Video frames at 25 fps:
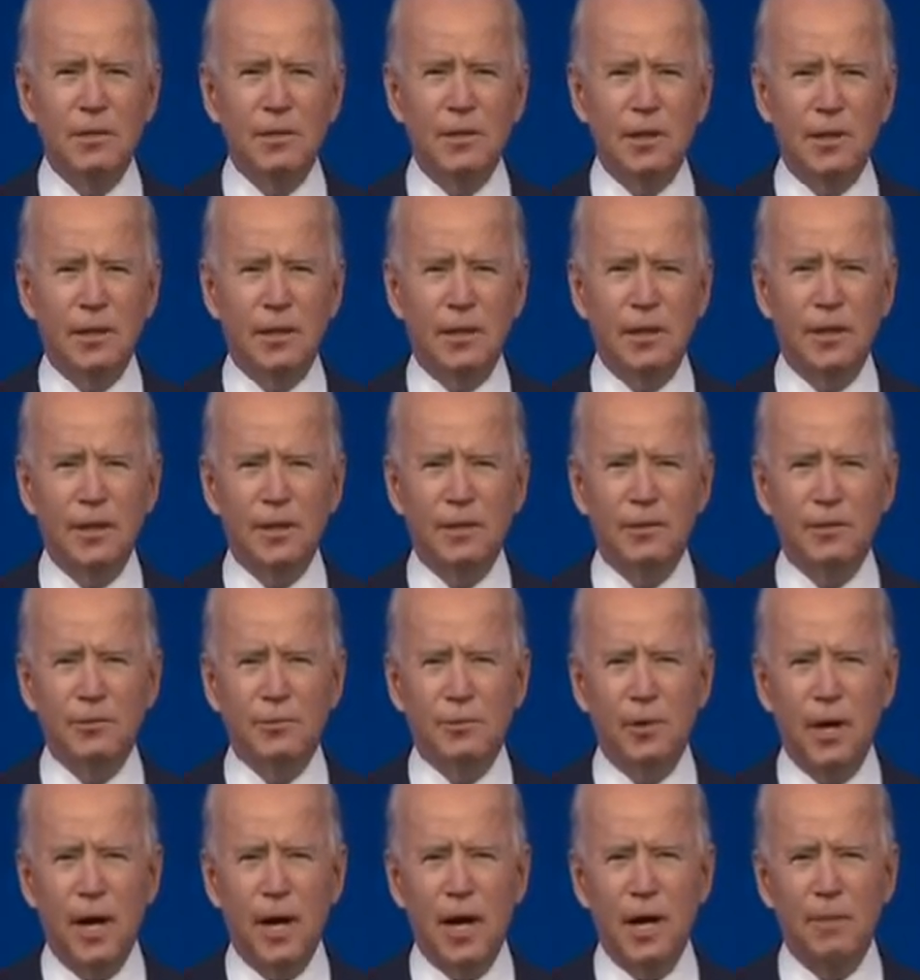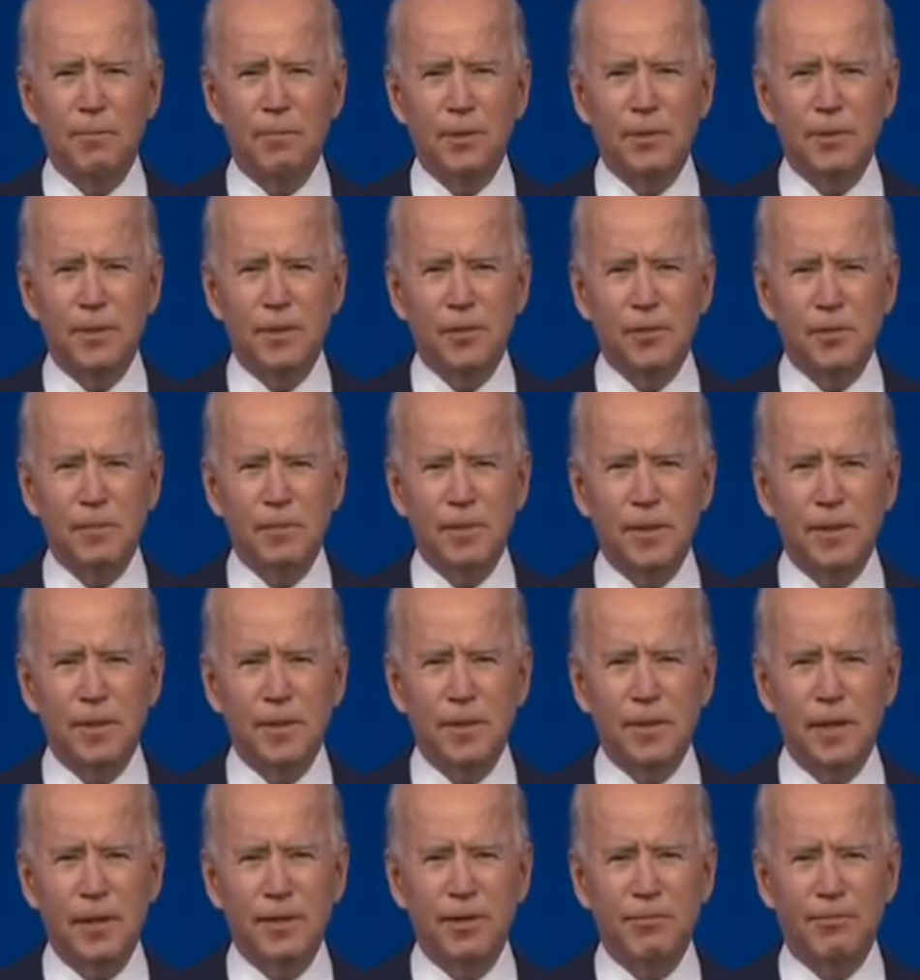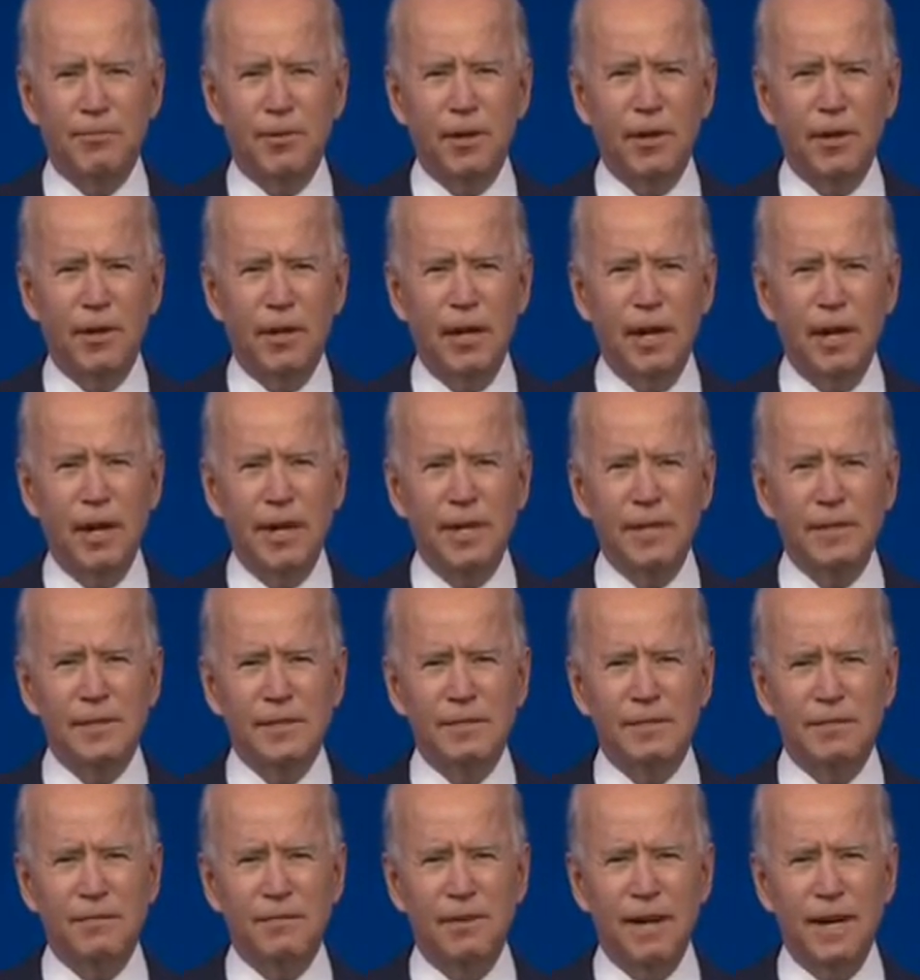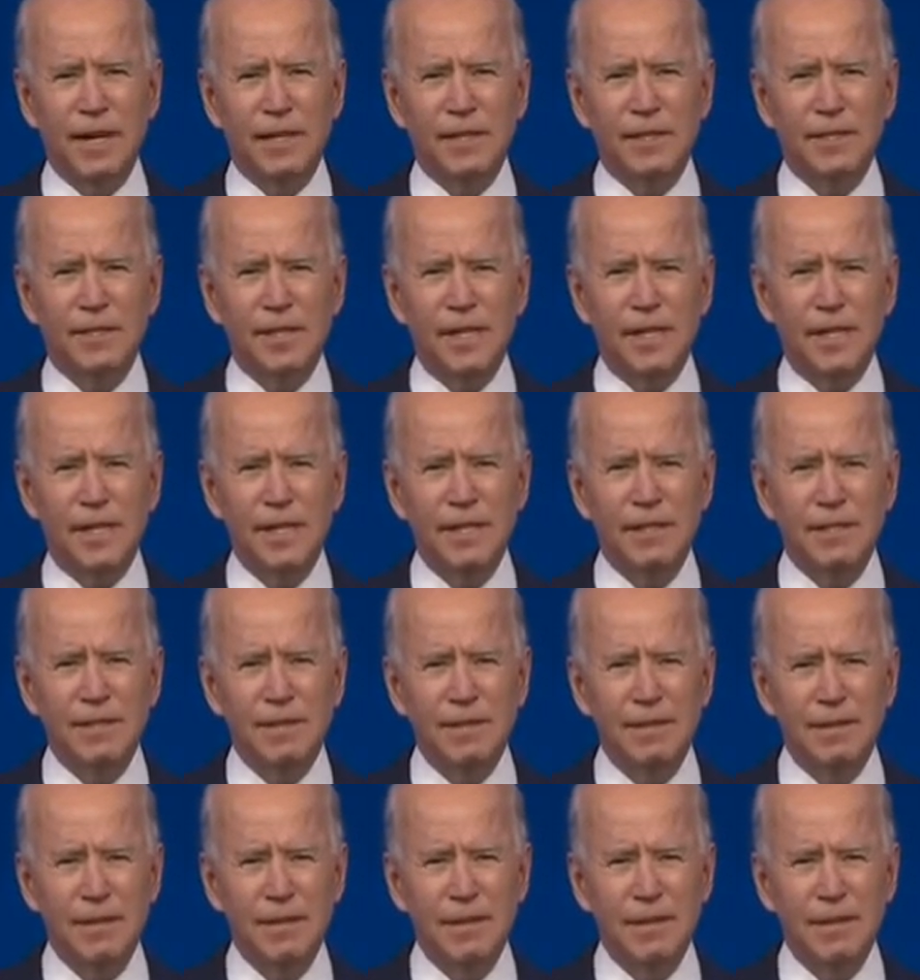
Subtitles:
the clinical trial participants on the front lines of the vaccine